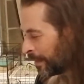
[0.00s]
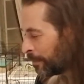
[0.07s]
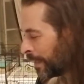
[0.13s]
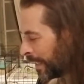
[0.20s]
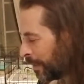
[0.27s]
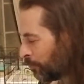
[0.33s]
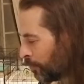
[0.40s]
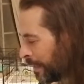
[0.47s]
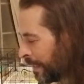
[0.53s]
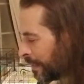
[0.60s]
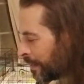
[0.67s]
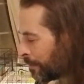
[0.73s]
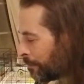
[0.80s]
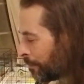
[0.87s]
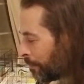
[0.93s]
Mickey Rooney,
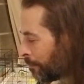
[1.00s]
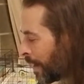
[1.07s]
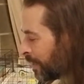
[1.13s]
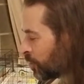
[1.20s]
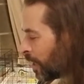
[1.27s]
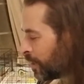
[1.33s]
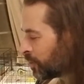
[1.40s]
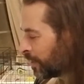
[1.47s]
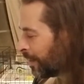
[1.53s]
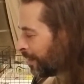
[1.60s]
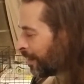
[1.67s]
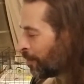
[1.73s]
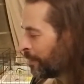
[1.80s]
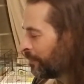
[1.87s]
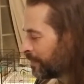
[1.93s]
Mike Judge. There
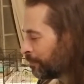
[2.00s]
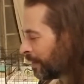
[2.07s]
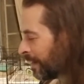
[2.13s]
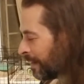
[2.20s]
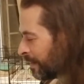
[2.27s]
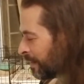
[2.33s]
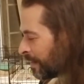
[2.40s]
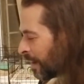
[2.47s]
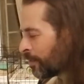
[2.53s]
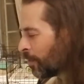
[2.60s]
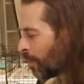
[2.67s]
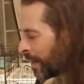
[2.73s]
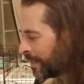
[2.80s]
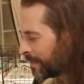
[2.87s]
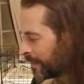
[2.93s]
you go, Beavis and Butthead. I don't
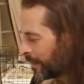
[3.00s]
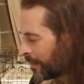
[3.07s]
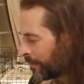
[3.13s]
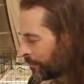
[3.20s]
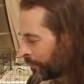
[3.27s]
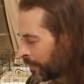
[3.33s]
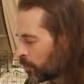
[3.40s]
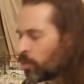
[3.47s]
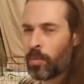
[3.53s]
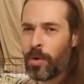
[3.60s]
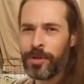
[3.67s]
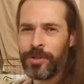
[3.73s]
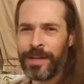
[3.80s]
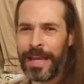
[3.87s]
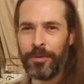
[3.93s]
know why he's in there. What
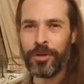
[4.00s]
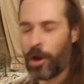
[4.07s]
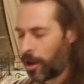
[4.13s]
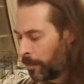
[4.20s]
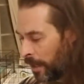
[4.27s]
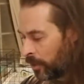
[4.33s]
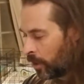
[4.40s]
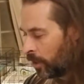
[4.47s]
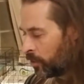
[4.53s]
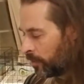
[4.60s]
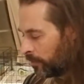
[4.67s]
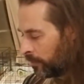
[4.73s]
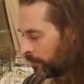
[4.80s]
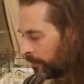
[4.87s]
would you name your dog, Mike Judge?